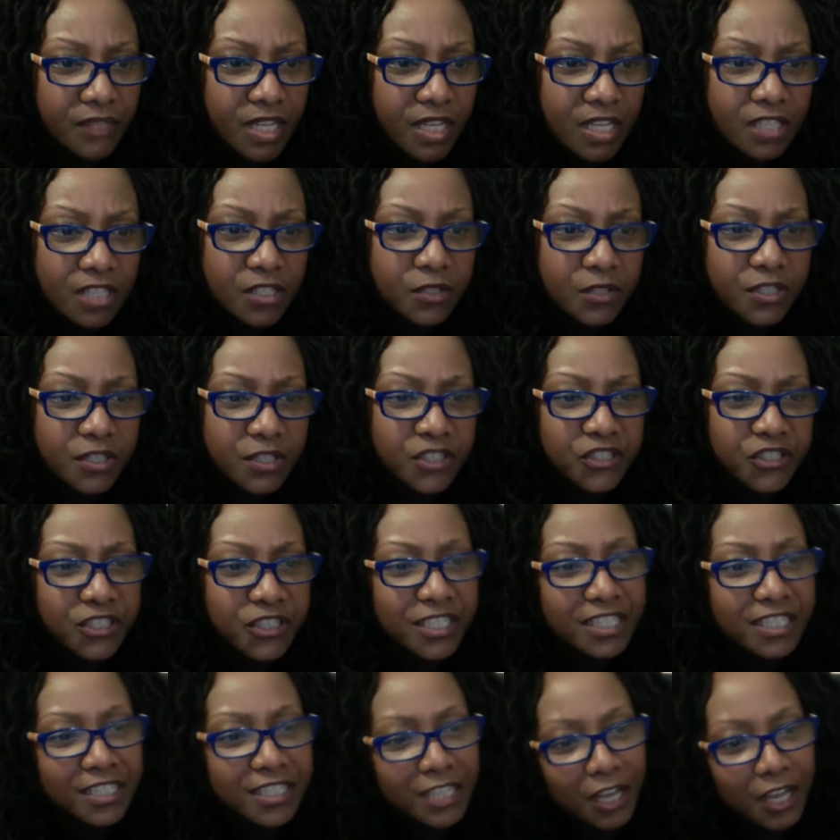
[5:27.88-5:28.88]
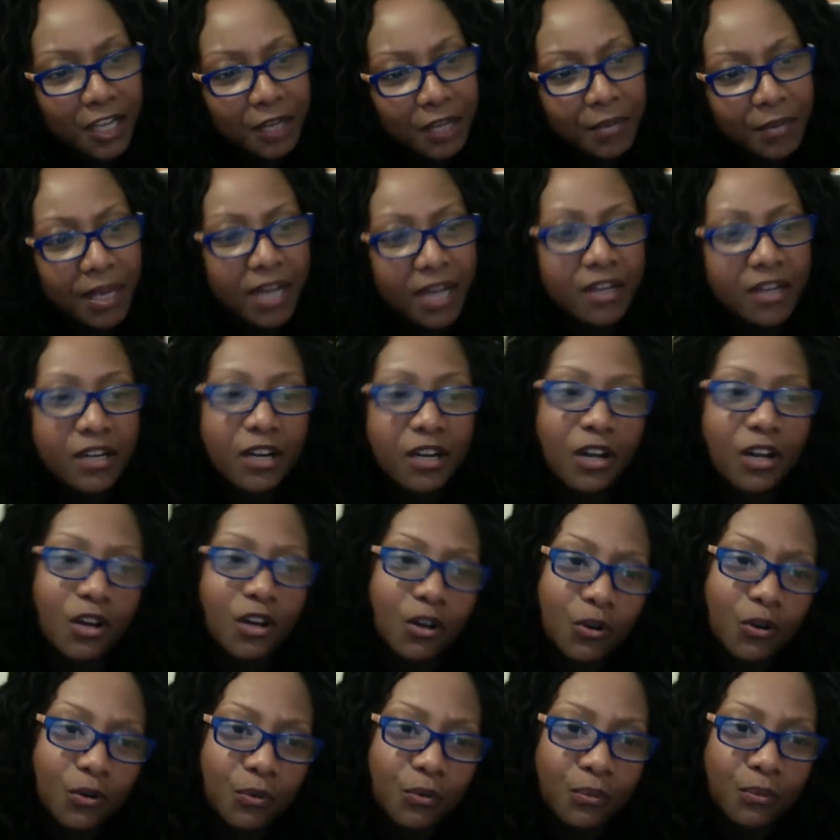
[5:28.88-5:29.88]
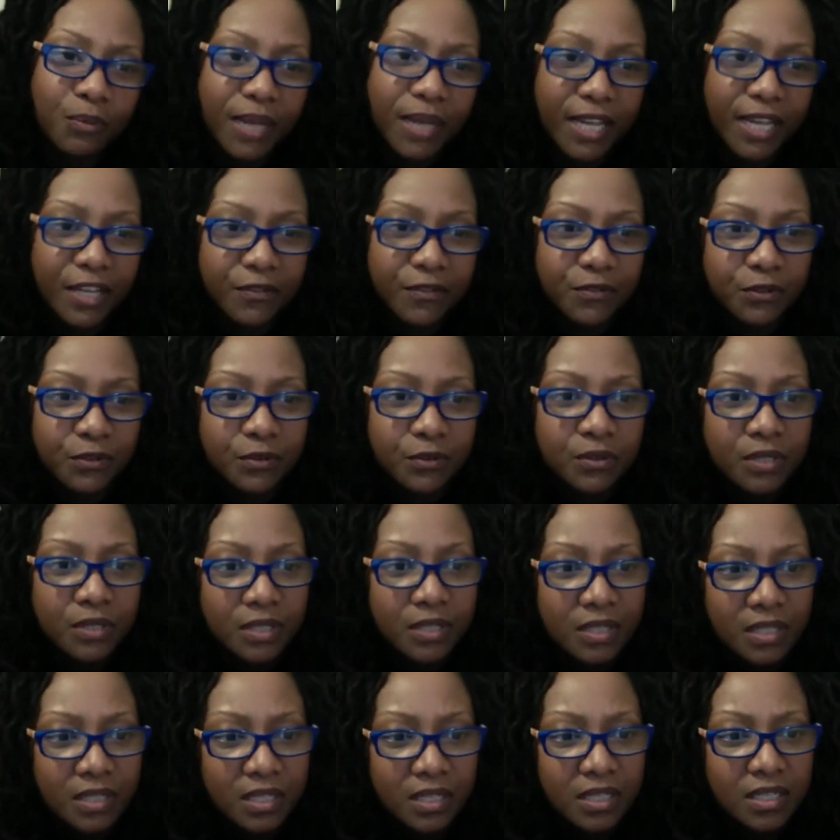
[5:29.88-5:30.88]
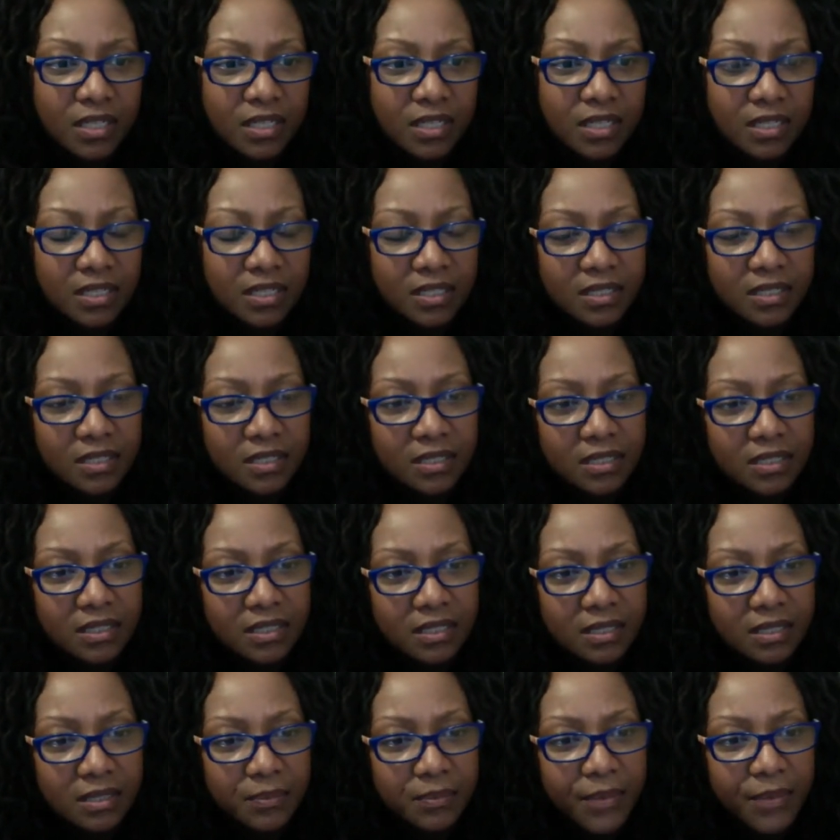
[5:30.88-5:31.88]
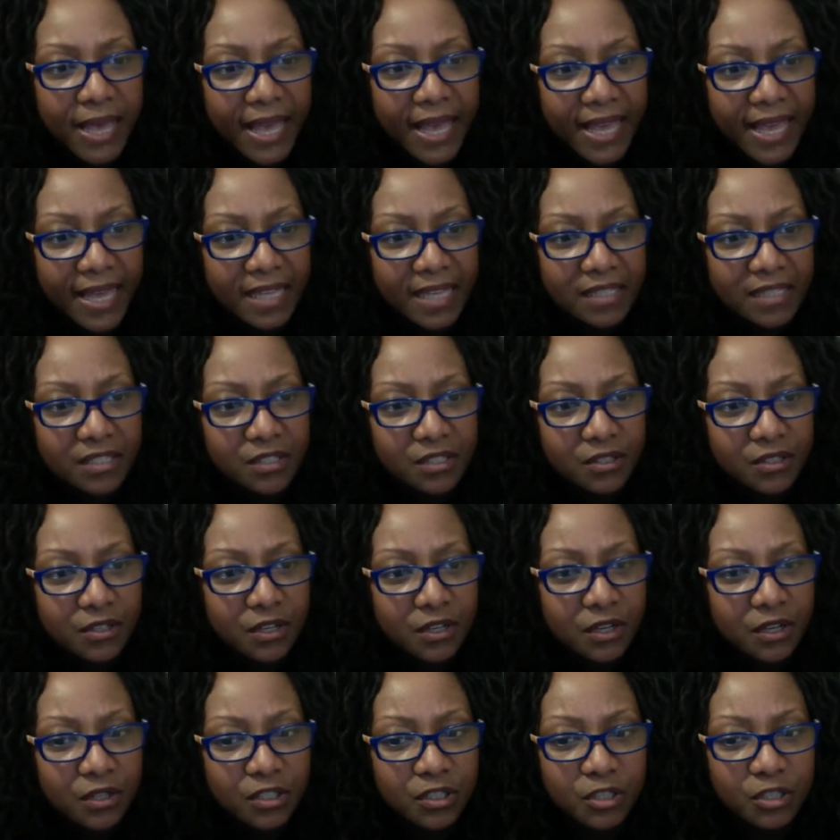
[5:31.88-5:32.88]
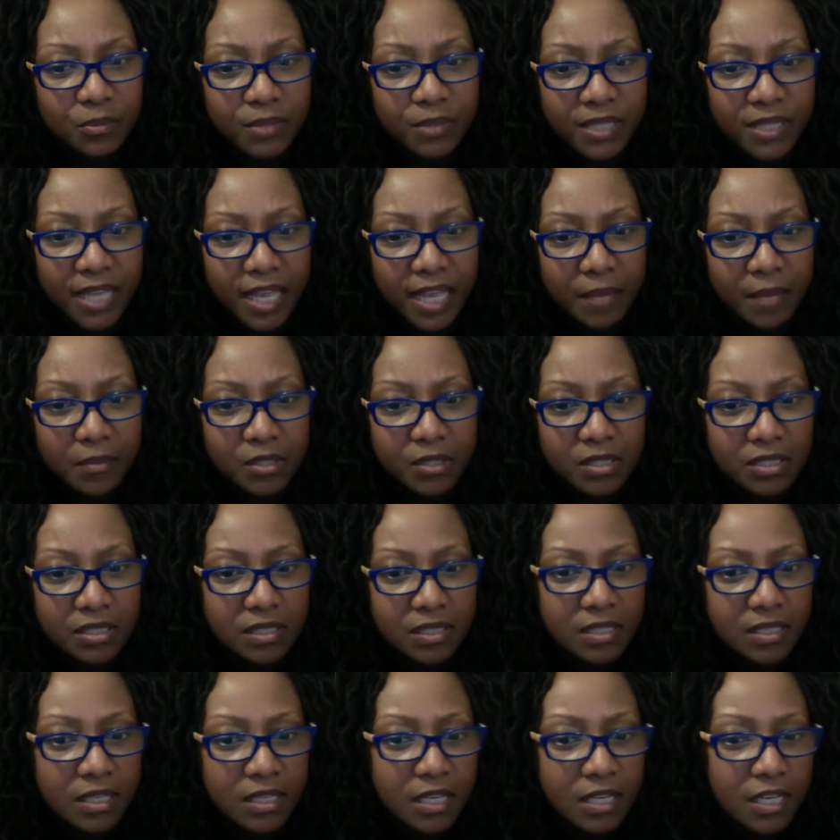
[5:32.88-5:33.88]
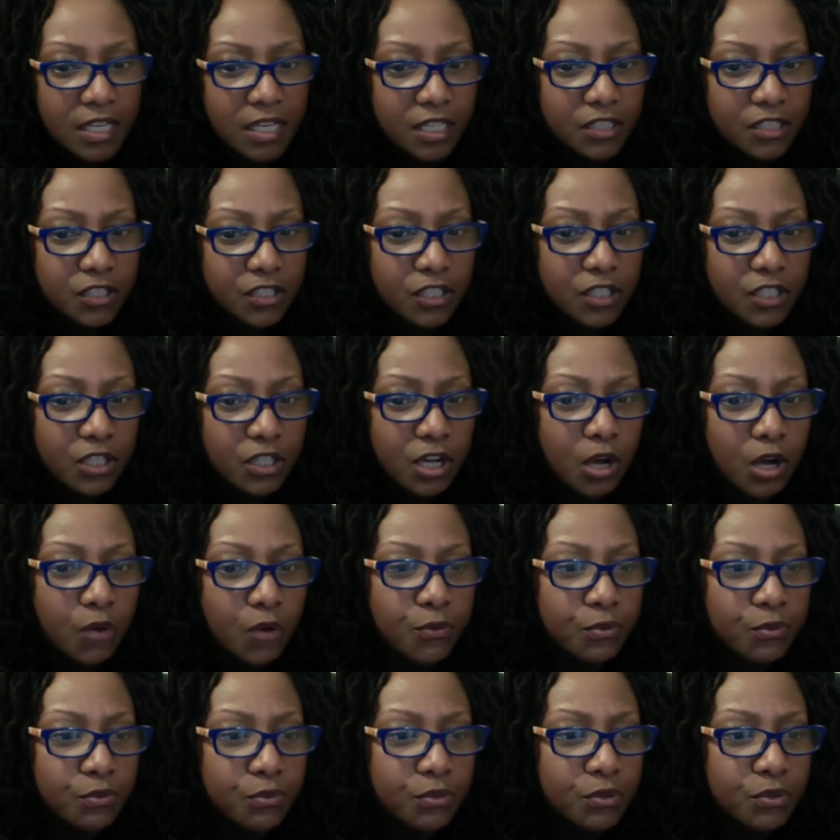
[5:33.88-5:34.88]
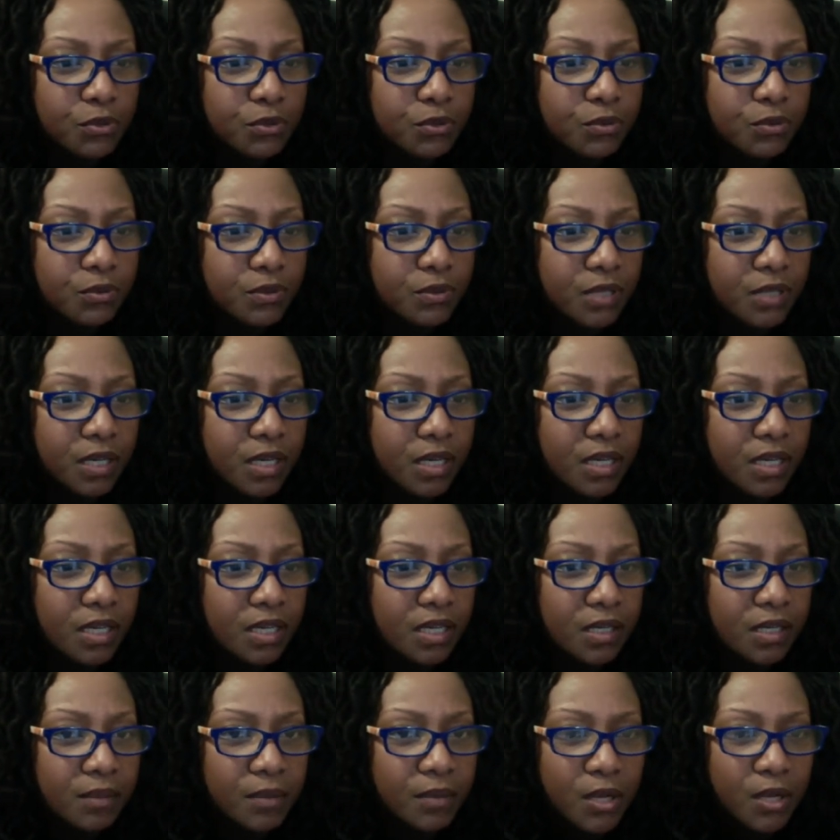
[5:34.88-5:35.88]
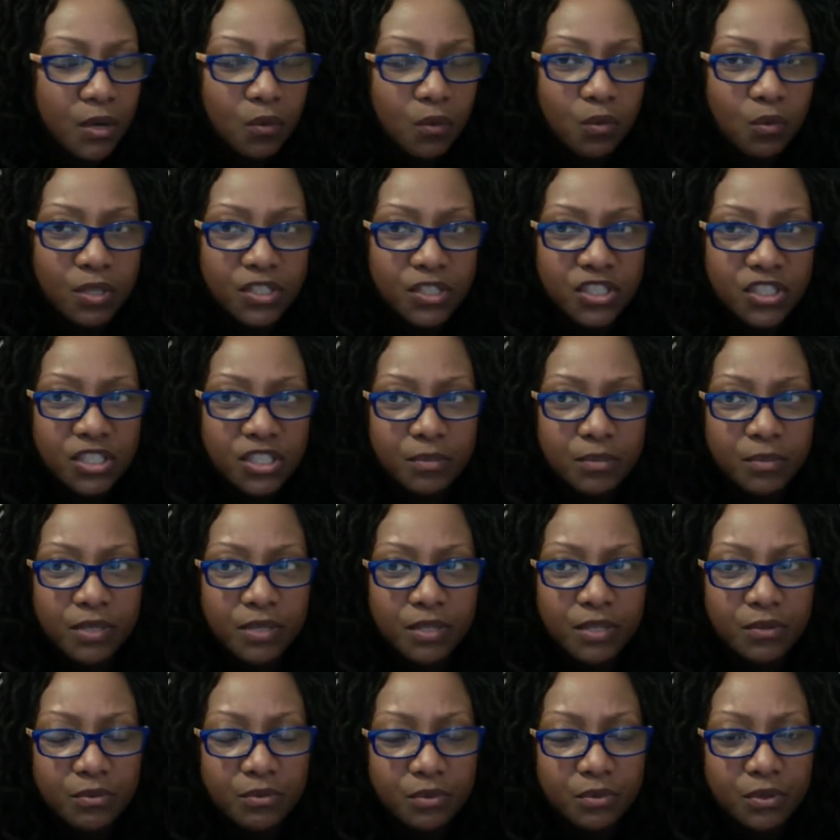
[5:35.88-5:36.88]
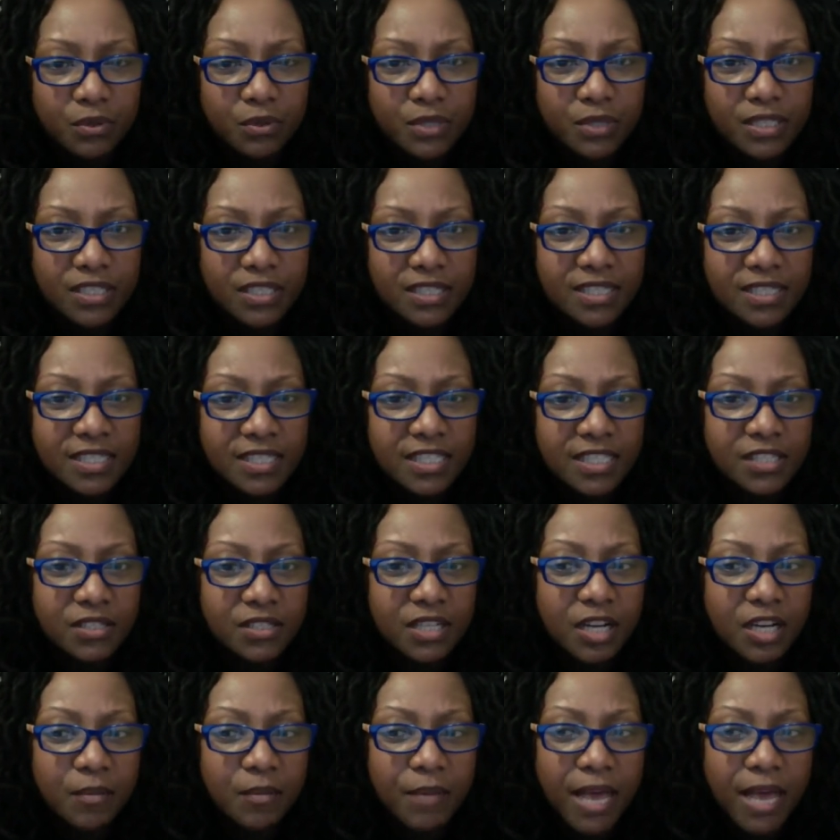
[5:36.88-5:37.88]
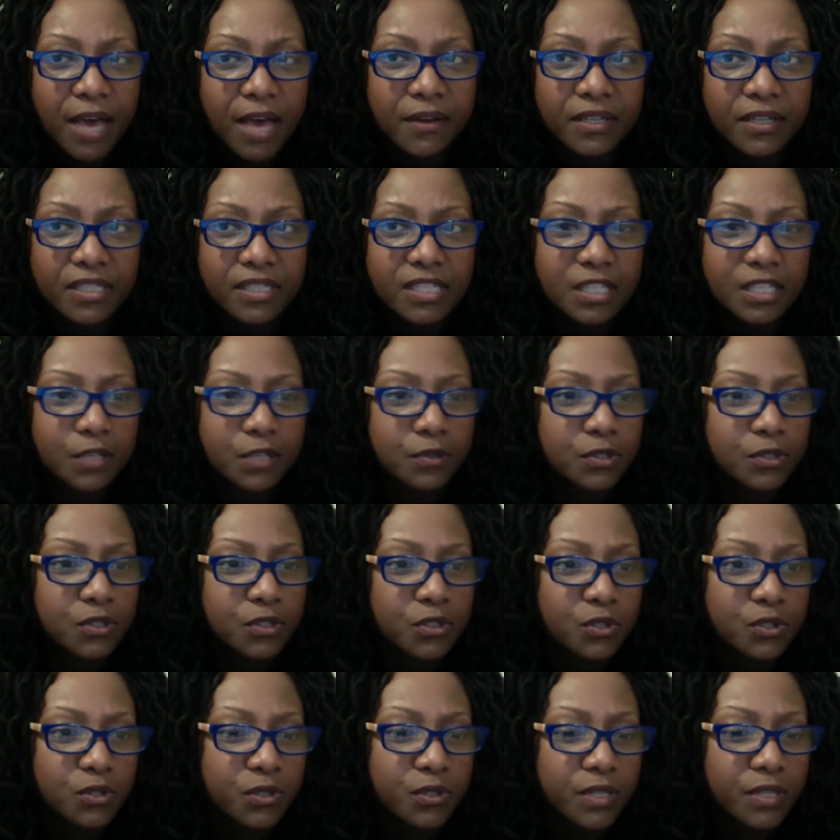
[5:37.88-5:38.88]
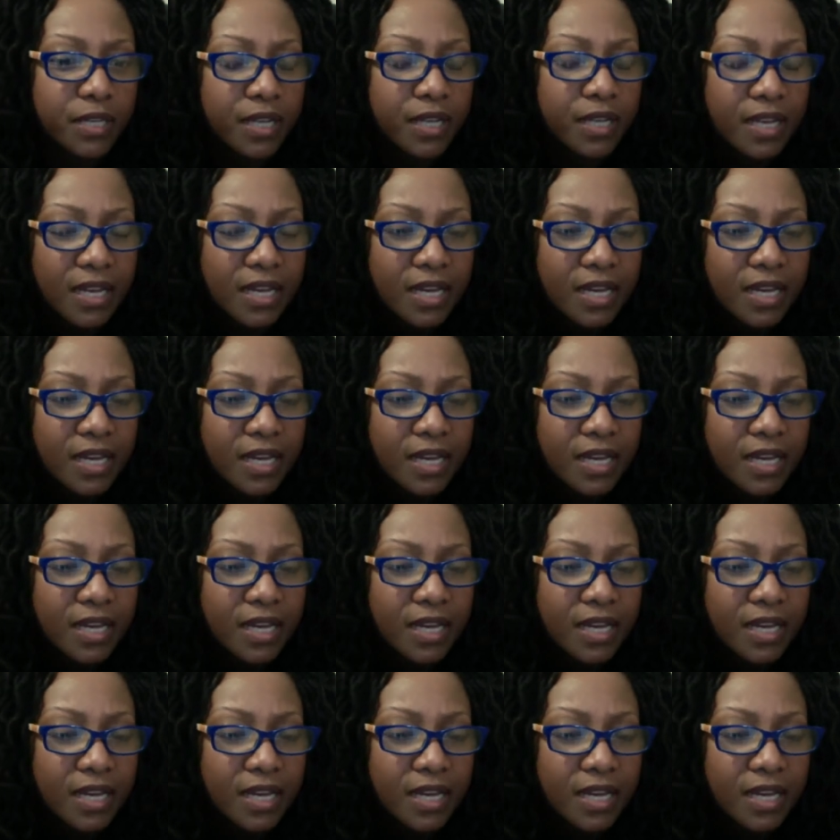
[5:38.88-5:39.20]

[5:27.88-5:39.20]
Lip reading: so that she can talk about her own painful past, you know, to be able to go through what she's been through and to still come out and tell the story.